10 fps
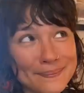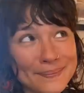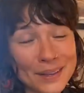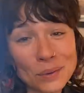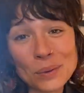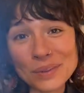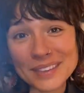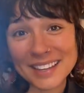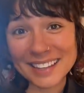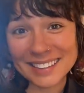The cool
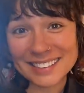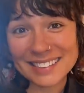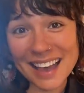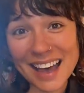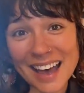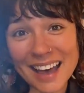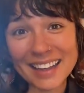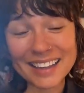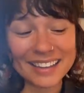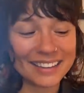thing is,
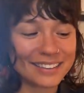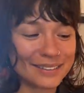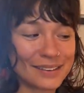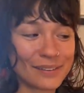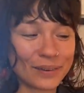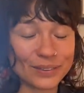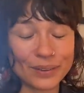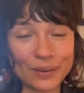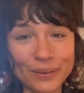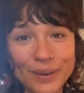he
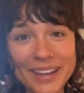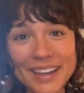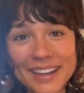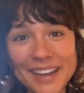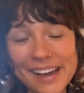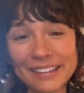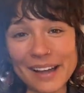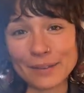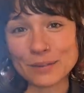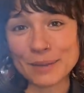also
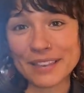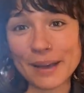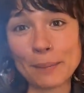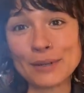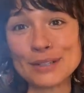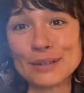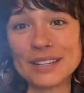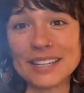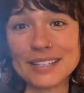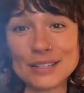allows me the
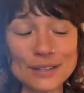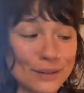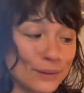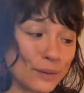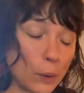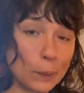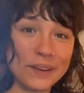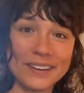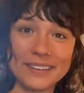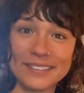opportunity to
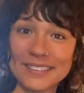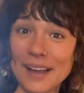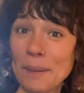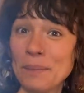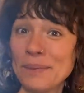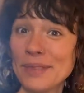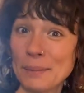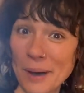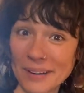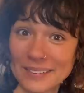open up the
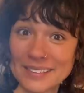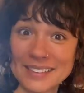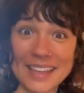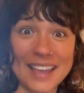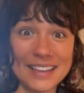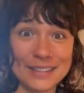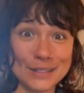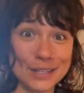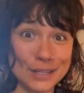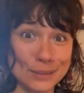box and
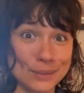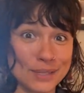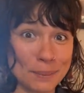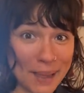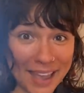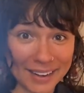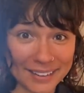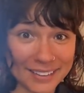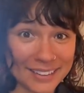to use the pen.